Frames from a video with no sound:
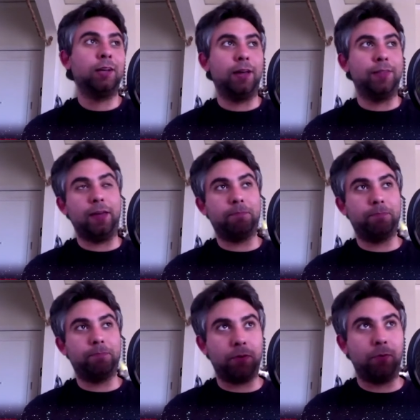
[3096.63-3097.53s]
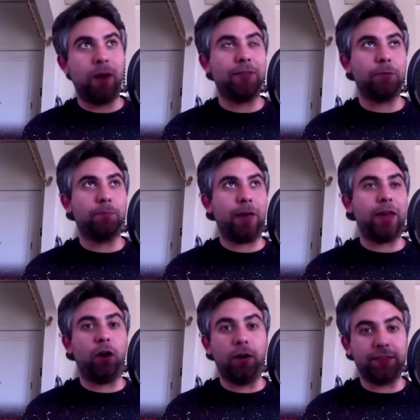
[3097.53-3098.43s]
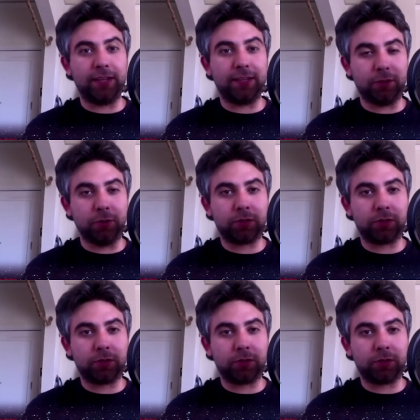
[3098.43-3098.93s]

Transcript: And that it's going to be bloody on Dude, these